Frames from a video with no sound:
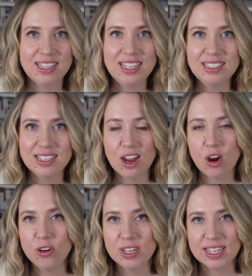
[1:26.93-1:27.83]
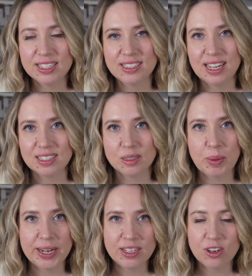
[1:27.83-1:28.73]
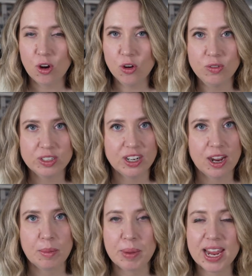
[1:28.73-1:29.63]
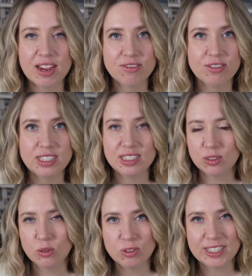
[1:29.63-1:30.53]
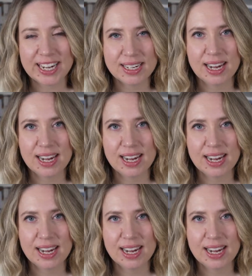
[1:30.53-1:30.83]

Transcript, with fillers: These are only exacerbated over time. Every single day